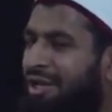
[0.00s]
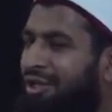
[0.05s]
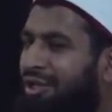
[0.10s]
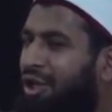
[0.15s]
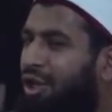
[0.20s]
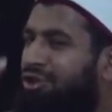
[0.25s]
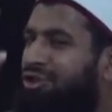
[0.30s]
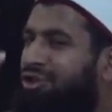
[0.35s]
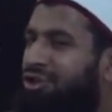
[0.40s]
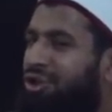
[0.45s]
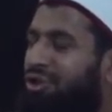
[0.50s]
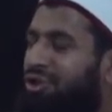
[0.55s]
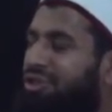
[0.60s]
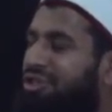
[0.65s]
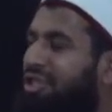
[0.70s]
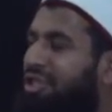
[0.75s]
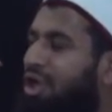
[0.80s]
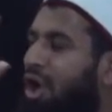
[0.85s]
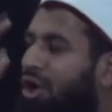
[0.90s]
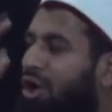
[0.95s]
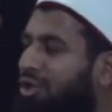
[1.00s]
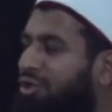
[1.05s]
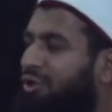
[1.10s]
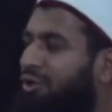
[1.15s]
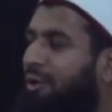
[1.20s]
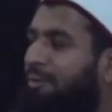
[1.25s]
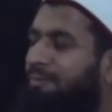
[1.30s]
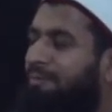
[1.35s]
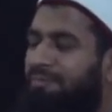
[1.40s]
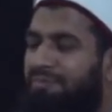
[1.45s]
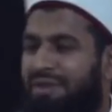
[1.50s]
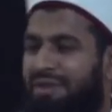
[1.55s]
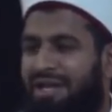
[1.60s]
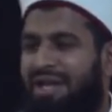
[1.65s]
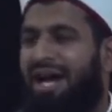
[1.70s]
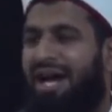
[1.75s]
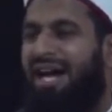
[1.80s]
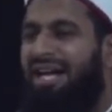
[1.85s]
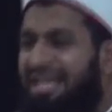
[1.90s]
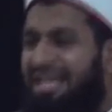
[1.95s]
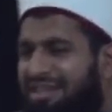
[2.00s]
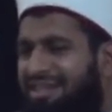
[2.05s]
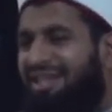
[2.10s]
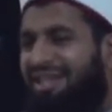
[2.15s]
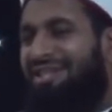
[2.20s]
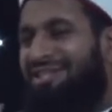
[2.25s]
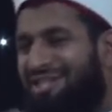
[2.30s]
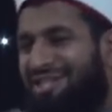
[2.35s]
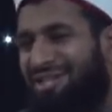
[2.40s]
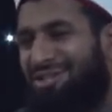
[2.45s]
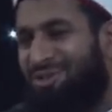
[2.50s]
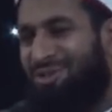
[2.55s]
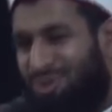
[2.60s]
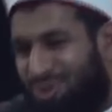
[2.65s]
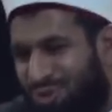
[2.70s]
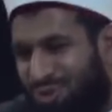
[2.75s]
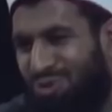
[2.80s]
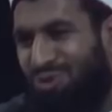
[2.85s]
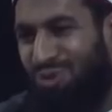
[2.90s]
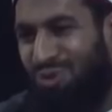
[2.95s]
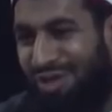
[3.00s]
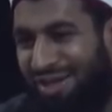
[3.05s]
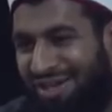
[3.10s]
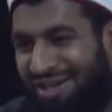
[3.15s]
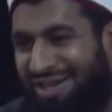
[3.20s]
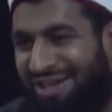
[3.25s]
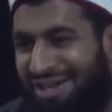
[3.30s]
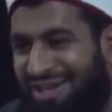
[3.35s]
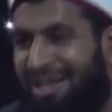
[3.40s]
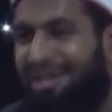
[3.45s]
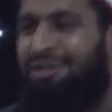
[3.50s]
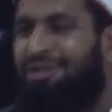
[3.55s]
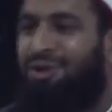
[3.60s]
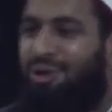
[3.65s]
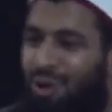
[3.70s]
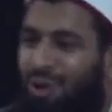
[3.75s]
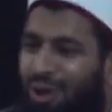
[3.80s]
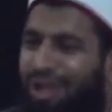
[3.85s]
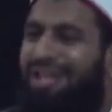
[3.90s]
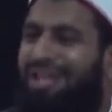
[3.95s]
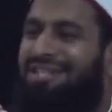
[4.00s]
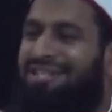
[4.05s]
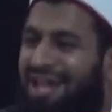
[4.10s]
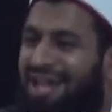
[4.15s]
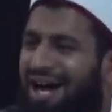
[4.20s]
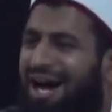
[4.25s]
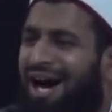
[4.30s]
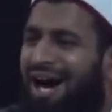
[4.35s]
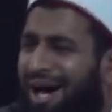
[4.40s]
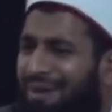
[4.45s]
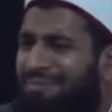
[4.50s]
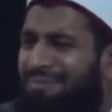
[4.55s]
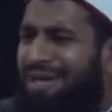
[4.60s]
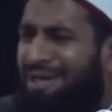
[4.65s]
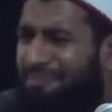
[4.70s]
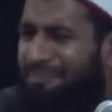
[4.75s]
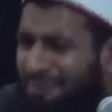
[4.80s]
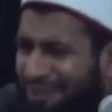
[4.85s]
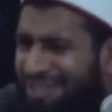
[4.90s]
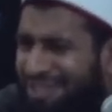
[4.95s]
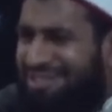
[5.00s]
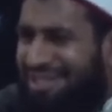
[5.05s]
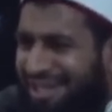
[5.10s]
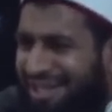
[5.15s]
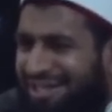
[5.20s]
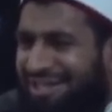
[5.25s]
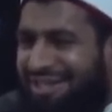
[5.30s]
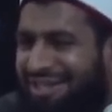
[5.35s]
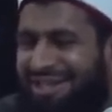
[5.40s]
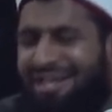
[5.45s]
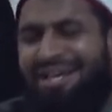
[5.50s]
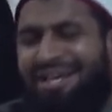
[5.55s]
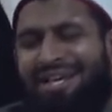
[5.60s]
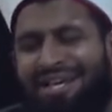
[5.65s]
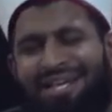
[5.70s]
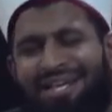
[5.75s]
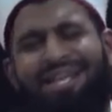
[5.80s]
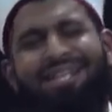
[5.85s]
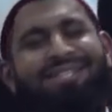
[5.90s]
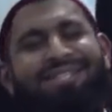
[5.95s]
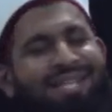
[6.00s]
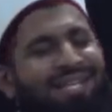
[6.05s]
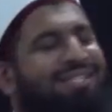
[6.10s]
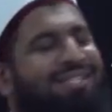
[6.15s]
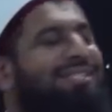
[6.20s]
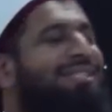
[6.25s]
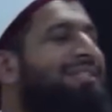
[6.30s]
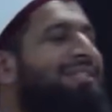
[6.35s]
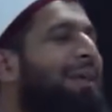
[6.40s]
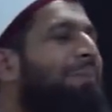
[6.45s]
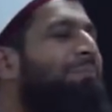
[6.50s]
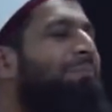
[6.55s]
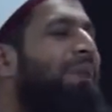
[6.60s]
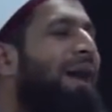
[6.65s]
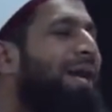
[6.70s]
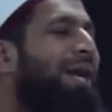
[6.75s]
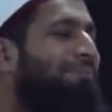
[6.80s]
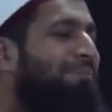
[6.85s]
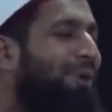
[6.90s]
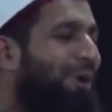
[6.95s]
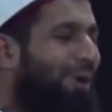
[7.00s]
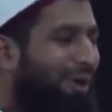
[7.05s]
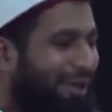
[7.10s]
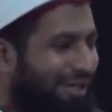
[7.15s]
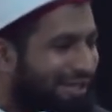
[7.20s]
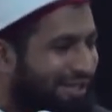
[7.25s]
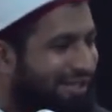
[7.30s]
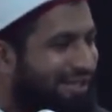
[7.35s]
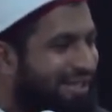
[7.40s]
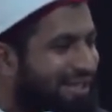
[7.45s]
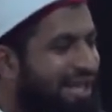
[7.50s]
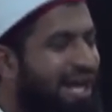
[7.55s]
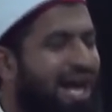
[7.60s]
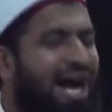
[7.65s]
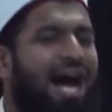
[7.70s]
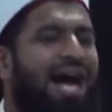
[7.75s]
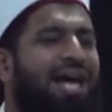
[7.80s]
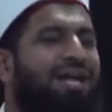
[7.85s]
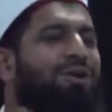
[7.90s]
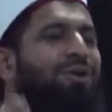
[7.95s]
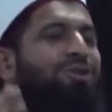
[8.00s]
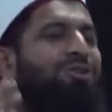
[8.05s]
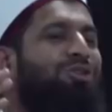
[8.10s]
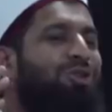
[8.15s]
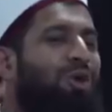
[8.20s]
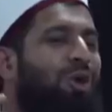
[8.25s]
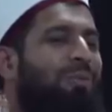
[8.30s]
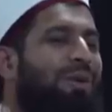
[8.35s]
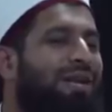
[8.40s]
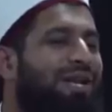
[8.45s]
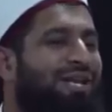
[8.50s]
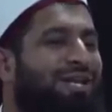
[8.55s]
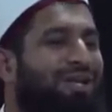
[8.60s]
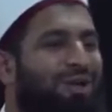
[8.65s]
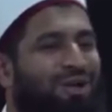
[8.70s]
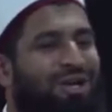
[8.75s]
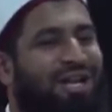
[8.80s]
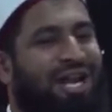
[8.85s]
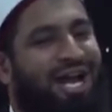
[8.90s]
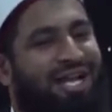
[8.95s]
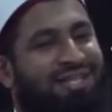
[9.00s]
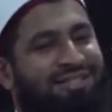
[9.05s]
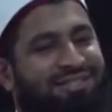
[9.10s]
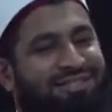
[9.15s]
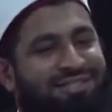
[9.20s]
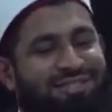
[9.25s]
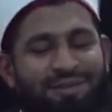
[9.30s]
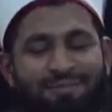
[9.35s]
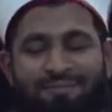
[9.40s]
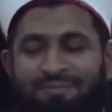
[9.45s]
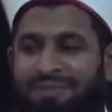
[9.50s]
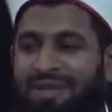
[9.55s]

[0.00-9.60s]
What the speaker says: your son's locked up and he thinks it's cool to go into Amli prison. He thinks he's a bad boy. I know so many young lads